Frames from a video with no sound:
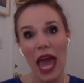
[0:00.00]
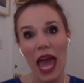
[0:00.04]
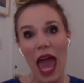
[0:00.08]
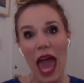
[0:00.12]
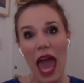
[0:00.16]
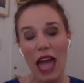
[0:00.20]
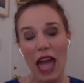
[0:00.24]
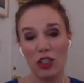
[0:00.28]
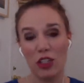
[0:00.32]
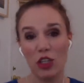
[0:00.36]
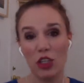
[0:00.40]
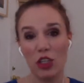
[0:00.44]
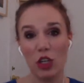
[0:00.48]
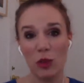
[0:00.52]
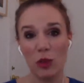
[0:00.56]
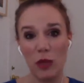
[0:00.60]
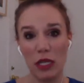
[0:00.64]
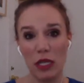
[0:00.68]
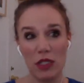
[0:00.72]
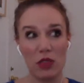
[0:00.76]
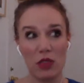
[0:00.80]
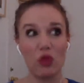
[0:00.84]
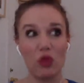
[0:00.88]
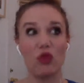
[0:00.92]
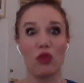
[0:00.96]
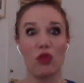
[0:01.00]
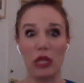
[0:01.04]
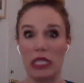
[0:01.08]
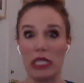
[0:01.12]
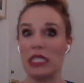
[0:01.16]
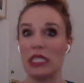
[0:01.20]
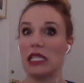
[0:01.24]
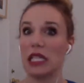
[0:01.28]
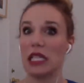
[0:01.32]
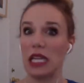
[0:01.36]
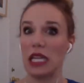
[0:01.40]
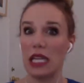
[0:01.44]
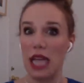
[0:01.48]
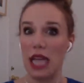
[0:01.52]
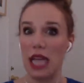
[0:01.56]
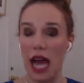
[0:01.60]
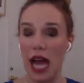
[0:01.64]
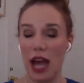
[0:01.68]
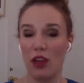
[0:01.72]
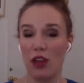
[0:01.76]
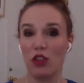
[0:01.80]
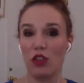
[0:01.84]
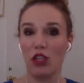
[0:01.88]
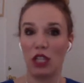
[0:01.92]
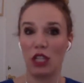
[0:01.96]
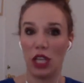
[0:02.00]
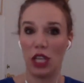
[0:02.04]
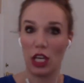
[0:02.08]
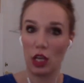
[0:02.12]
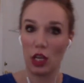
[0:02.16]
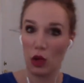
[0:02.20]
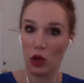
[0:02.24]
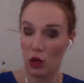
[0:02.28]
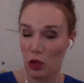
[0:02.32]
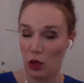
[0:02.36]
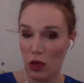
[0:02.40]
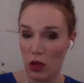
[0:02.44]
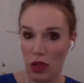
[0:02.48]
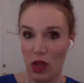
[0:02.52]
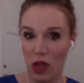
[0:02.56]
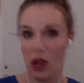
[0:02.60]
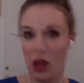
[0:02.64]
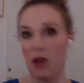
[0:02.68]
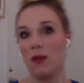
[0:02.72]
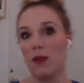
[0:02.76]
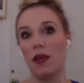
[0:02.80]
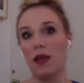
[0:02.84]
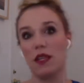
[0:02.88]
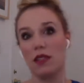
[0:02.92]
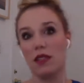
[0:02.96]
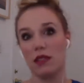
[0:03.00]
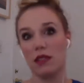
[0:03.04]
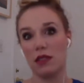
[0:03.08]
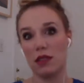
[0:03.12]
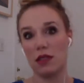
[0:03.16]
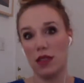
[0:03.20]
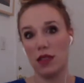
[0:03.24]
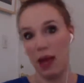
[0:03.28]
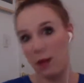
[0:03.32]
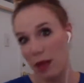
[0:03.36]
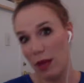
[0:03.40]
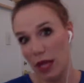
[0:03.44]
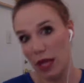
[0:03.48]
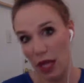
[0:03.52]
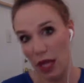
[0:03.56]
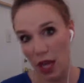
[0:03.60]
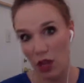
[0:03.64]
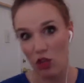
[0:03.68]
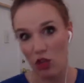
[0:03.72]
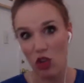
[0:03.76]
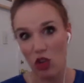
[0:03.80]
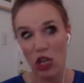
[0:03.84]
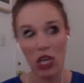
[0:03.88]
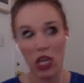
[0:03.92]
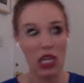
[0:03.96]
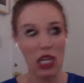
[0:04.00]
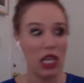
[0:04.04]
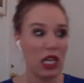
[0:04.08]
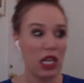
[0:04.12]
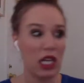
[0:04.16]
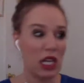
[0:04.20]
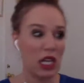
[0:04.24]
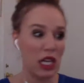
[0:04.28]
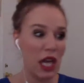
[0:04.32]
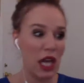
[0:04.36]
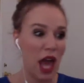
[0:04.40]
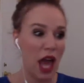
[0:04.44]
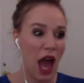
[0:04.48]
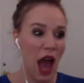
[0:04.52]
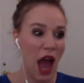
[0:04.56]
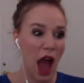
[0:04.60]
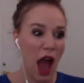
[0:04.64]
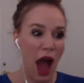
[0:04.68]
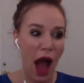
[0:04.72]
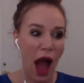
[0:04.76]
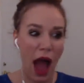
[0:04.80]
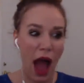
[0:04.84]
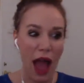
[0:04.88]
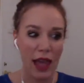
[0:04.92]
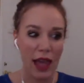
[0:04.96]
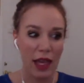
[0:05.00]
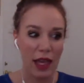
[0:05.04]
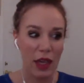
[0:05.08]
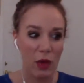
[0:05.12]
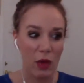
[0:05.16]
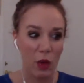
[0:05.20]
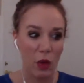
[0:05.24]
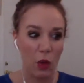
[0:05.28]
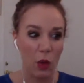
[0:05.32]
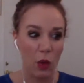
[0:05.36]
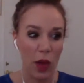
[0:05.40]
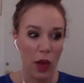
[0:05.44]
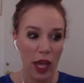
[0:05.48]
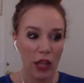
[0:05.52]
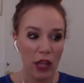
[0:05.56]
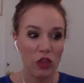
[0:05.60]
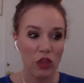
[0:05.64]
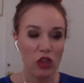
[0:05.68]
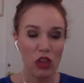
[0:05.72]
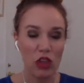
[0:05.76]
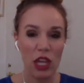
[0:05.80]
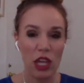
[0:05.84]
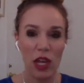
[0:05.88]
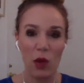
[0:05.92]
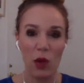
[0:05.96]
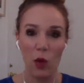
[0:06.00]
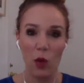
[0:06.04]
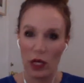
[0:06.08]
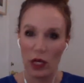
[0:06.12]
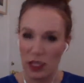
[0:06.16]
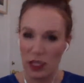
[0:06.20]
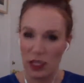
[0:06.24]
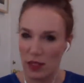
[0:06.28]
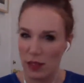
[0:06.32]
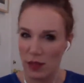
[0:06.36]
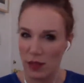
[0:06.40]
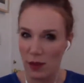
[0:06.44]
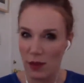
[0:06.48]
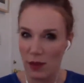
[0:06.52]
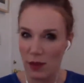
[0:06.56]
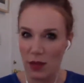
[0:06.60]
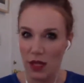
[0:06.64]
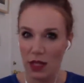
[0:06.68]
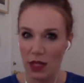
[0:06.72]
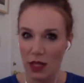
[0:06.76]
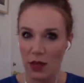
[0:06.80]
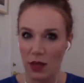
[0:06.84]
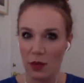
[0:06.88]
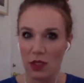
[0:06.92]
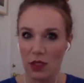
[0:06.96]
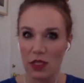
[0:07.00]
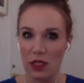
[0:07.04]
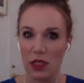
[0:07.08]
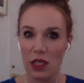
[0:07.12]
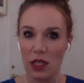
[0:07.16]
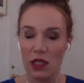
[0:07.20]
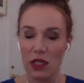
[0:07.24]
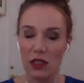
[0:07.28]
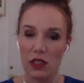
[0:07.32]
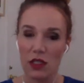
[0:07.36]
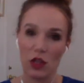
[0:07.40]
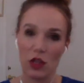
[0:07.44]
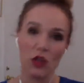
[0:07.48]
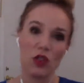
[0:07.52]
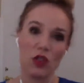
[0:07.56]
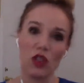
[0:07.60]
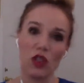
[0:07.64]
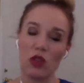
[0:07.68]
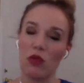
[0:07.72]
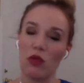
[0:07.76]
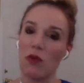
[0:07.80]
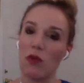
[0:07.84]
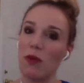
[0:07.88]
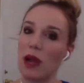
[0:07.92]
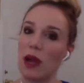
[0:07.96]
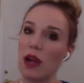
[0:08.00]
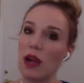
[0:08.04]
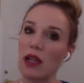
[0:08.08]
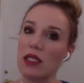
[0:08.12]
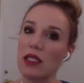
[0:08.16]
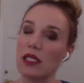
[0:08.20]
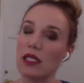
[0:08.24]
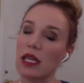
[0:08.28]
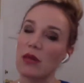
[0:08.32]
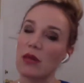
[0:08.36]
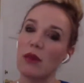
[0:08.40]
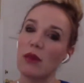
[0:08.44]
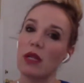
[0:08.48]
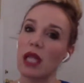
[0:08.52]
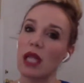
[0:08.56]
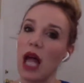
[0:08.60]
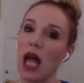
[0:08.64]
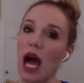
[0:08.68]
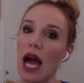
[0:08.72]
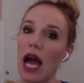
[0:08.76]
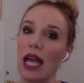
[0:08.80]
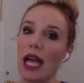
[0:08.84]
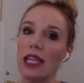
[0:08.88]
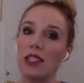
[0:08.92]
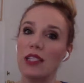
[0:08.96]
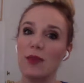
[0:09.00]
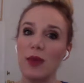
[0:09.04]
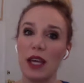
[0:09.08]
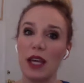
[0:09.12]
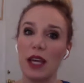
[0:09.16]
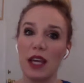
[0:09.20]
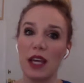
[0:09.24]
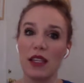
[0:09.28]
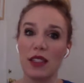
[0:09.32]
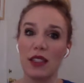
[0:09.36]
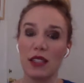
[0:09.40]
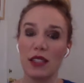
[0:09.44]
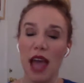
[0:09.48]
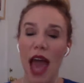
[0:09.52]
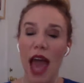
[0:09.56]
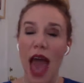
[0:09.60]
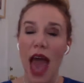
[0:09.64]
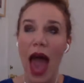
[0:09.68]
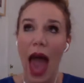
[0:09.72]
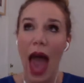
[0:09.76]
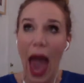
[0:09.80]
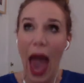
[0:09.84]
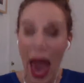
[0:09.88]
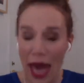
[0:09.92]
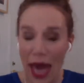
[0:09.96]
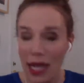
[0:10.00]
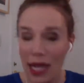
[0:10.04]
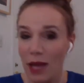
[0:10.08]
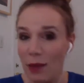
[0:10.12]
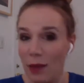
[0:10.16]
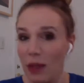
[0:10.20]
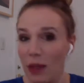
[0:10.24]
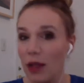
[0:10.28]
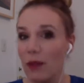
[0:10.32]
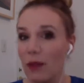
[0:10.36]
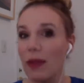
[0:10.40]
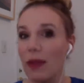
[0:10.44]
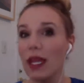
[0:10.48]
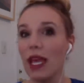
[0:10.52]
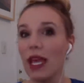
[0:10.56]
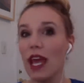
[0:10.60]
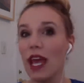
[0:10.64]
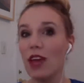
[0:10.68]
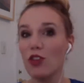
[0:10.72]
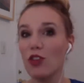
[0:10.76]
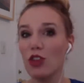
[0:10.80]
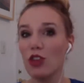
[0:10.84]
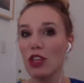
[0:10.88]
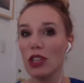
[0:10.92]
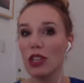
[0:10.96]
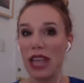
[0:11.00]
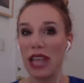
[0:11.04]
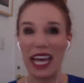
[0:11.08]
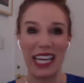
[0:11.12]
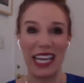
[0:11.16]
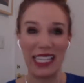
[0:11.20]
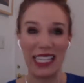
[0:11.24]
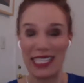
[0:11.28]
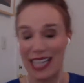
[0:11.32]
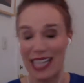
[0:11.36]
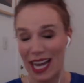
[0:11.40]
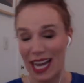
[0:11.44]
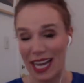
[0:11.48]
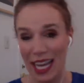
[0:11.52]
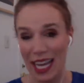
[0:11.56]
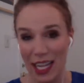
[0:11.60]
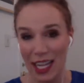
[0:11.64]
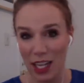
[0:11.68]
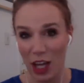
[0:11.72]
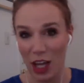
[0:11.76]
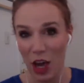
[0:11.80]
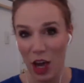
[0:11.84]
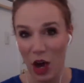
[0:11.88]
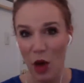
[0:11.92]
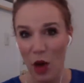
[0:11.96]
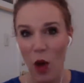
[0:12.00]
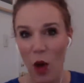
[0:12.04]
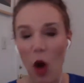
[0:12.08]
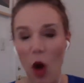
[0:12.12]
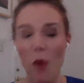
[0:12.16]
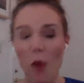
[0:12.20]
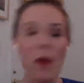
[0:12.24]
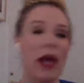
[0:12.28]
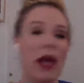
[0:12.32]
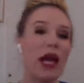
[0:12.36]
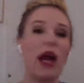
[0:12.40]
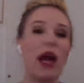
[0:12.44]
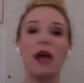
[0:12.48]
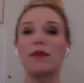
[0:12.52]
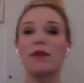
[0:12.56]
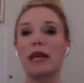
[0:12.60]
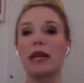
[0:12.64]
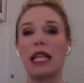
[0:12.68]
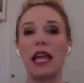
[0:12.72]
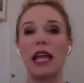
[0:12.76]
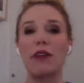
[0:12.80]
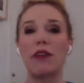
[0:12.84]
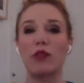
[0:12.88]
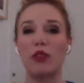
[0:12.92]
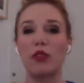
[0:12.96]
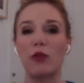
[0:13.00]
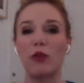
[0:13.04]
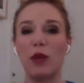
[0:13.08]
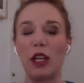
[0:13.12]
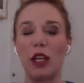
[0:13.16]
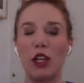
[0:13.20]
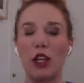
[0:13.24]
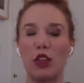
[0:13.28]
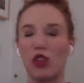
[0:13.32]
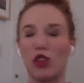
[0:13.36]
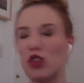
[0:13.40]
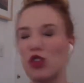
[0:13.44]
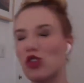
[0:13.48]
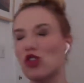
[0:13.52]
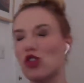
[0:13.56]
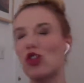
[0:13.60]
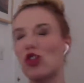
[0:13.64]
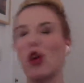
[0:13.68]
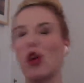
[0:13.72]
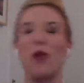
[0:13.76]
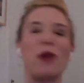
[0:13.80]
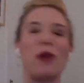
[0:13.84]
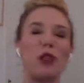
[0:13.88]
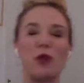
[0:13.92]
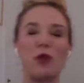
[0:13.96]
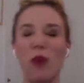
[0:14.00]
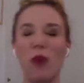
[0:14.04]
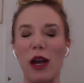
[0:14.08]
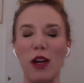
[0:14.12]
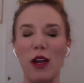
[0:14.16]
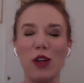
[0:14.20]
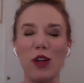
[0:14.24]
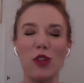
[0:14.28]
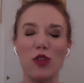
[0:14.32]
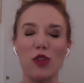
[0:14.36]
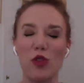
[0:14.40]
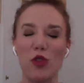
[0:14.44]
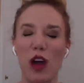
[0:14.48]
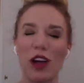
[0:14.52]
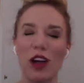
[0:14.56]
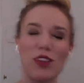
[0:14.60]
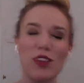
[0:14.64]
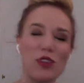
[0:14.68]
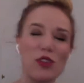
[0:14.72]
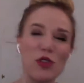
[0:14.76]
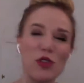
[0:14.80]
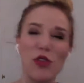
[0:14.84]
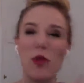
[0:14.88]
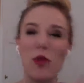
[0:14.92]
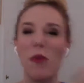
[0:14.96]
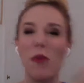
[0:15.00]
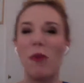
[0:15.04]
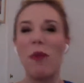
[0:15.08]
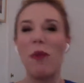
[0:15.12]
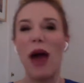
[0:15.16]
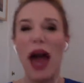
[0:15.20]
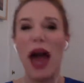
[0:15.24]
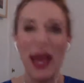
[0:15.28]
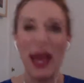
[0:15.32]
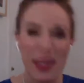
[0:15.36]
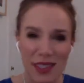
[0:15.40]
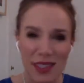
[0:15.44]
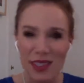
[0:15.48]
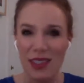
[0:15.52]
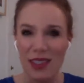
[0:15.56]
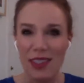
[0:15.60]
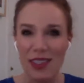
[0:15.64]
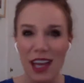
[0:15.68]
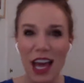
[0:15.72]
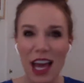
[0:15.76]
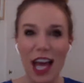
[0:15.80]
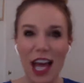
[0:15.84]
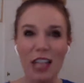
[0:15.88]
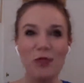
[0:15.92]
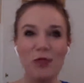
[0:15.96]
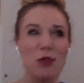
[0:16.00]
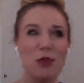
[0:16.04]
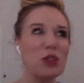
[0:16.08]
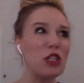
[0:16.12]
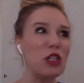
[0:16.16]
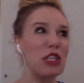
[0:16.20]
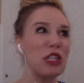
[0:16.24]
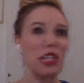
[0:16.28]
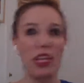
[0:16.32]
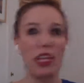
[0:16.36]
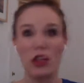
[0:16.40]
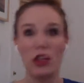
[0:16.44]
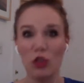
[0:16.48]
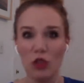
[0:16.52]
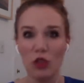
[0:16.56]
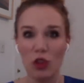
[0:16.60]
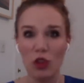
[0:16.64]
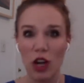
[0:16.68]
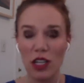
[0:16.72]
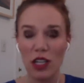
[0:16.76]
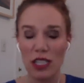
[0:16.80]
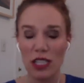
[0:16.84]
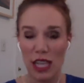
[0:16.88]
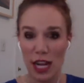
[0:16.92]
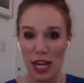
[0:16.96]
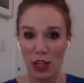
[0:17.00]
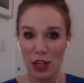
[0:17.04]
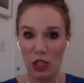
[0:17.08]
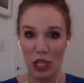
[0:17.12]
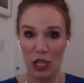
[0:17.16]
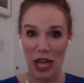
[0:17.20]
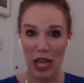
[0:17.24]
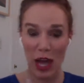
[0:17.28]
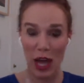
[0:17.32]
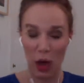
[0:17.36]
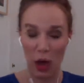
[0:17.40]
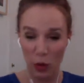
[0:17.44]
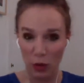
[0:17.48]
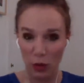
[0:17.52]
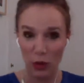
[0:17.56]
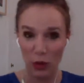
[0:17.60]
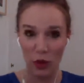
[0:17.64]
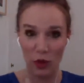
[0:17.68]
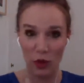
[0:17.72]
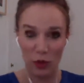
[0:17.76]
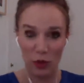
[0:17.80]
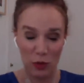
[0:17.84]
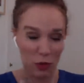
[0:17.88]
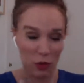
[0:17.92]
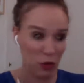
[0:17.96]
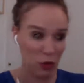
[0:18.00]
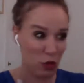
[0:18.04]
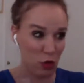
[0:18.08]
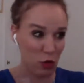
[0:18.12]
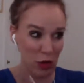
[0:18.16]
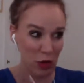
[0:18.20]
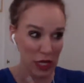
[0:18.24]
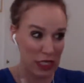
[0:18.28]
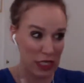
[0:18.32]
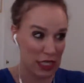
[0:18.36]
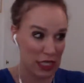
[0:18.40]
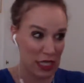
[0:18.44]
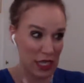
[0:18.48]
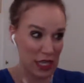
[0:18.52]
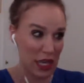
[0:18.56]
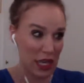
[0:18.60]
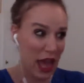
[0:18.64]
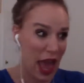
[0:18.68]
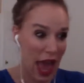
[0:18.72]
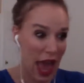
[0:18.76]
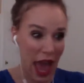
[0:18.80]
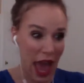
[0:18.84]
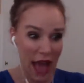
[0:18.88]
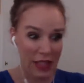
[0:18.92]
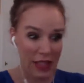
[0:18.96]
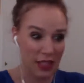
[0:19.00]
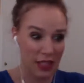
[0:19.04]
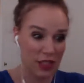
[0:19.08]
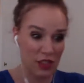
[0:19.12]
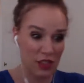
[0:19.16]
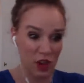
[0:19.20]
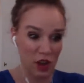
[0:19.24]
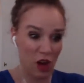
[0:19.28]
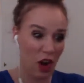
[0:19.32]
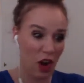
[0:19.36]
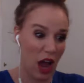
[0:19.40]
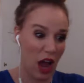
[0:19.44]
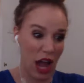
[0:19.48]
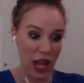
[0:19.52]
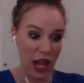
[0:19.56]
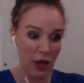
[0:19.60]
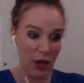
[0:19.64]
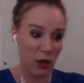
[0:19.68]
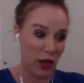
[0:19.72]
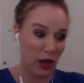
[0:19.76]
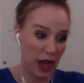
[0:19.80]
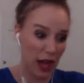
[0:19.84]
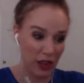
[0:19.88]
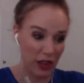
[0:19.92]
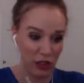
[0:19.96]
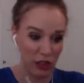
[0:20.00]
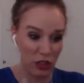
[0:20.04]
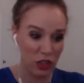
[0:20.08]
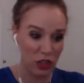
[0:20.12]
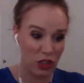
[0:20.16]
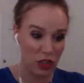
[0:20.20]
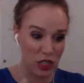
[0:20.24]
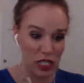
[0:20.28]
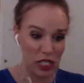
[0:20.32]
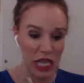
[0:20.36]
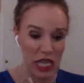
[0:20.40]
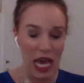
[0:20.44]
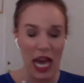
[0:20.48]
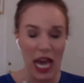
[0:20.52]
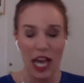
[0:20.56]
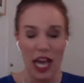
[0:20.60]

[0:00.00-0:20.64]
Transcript: And it took me until recently to actually like go to a therapist and get medication. And I wish that it wasn't something that was considered so embarrassing and maligned because had I been on medication like a decade ago, oh my God, my life would have been so much better. Drugs are the best, especially legal drugs that actually help your crazy SSRI whatevers.